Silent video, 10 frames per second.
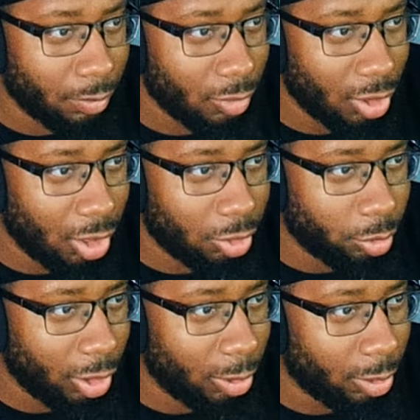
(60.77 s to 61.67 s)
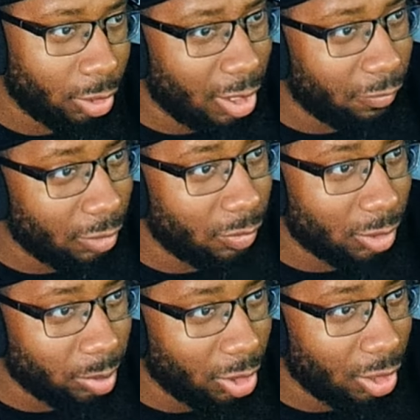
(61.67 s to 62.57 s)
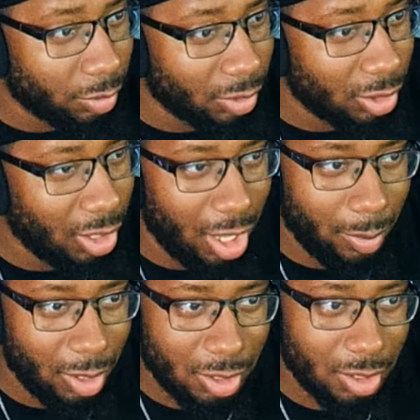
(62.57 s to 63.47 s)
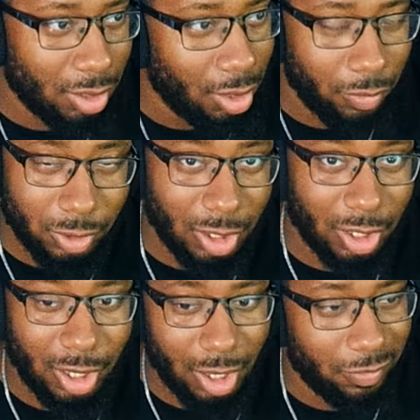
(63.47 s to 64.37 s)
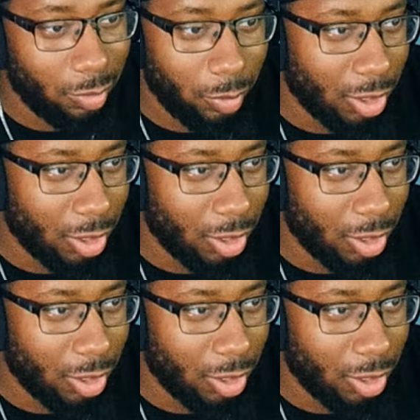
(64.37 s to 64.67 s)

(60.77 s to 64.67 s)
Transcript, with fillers: uh, trailer. Definitely was pretty interesting. Animation was looking kind of fluid.